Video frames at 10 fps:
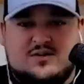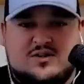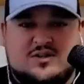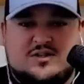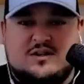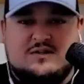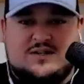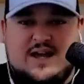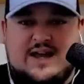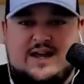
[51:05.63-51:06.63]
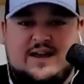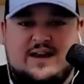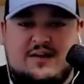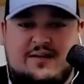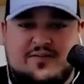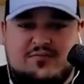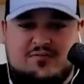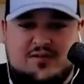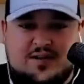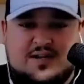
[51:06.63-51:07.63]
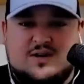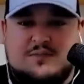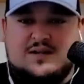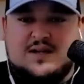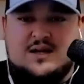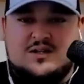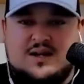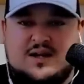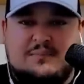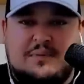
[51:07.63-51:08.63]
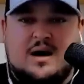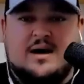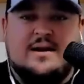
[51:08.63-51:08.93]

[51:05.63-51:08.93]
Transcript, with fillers: are just so dead that you have to really drop the tension to get a pocket.